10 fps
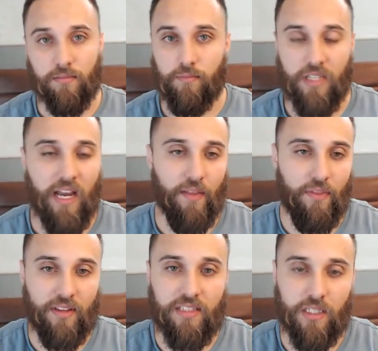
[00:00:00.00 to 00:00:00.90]
Yeah,
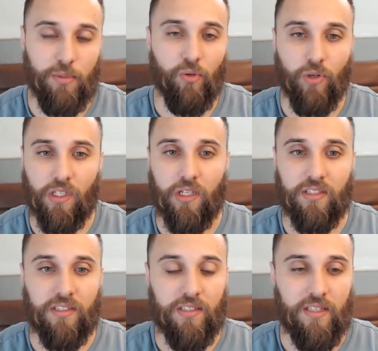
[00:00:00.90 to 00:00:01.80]
that's going to be really
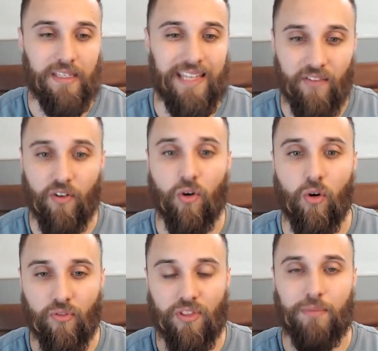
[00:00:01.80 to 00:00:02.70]

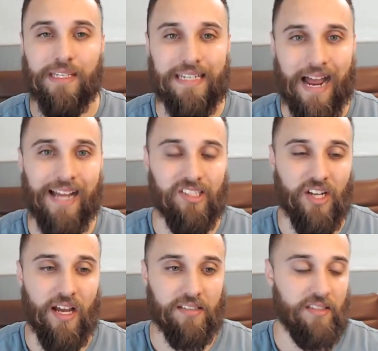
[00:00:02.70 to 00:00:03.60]
difficult for them to
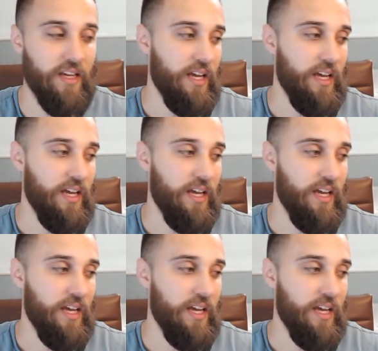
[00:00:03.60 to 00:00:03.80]
digest.